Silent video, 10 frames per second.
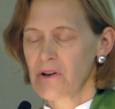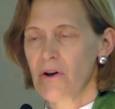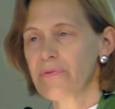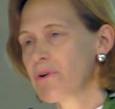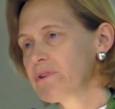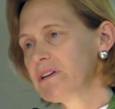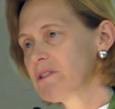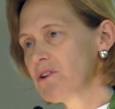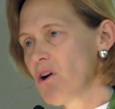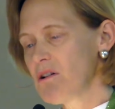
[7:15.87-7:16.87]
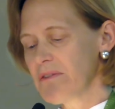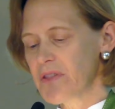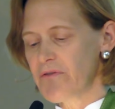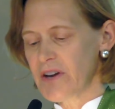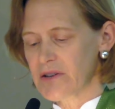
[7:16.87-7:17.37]
Although nearly all of
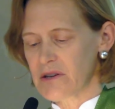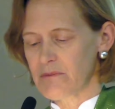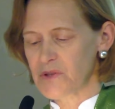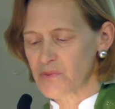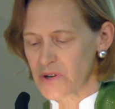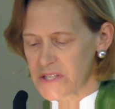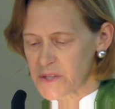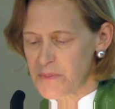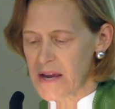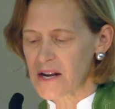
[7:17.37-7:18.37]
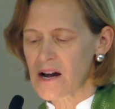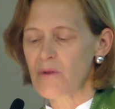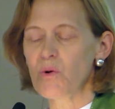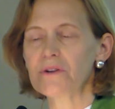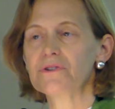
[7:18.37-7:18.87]
the victims were Hispanic, I
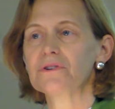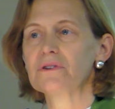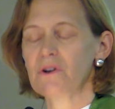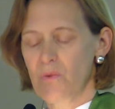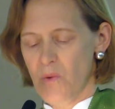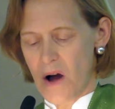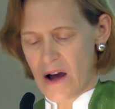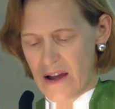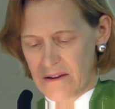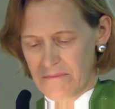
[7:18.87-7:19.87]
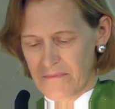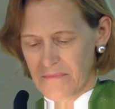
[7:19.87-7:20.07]
wonder why.